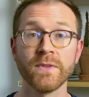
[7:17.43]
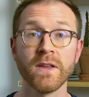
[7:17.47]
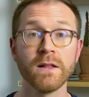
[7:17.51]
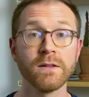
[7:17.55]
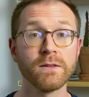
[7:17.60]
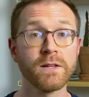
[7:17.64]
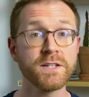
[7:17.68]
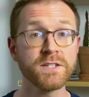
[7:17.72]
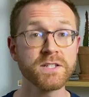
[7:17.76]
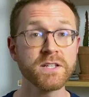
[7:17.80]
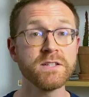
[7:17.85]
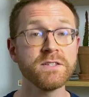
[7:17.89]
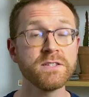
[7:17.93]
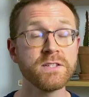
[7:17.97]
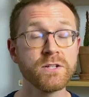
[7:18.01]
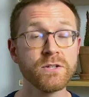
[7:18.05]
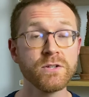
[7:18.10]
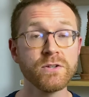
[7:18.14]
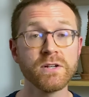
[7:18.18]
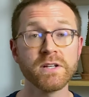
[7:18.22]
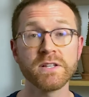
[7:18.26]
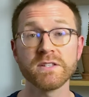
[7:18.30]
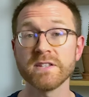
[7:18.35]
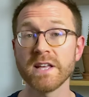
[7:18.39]
Let's consider
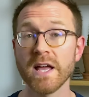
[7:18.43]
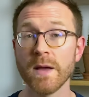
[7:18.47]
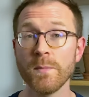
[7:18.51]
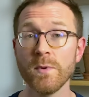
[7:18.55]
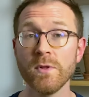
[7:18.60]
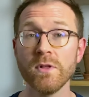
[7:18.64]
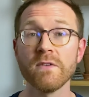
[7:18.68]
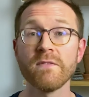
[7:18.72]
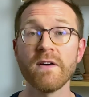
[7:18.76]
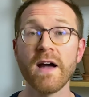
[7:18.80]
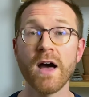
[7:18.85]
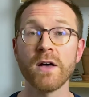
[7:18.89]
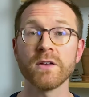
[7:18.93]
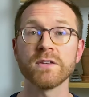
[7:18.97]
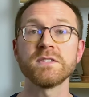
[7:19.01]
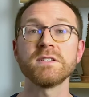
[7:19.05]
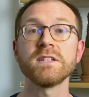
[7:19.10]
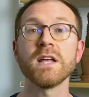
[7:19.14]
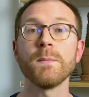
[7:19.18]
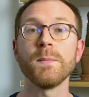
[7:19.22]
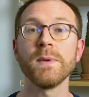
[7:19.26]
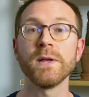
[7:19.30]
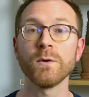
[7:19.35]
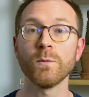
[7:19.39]
an example of how
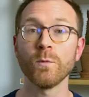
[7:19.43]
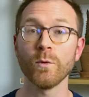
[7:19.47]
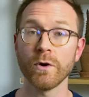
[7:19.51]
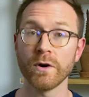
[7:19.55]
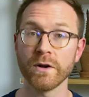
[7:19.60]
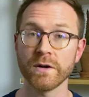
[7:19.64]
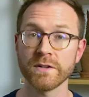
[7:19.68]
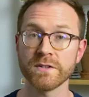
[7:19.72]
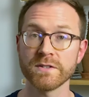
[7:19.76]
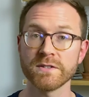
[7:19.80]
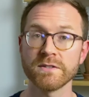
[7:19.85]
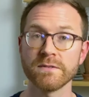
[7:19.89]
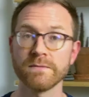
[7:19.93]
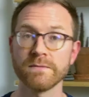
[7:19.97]
stemming works.